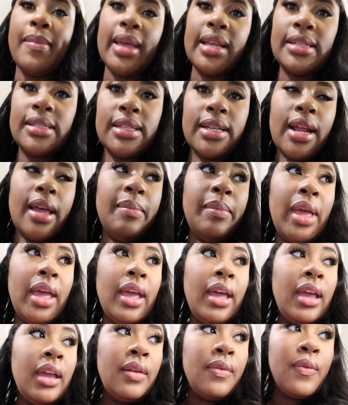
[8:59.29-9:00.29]
mess that i
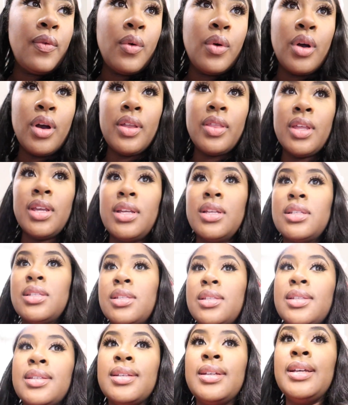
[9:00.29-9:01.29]
made for
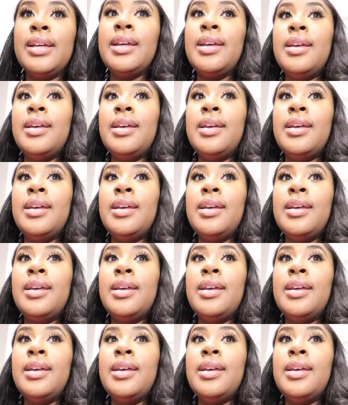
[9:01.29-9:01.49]
this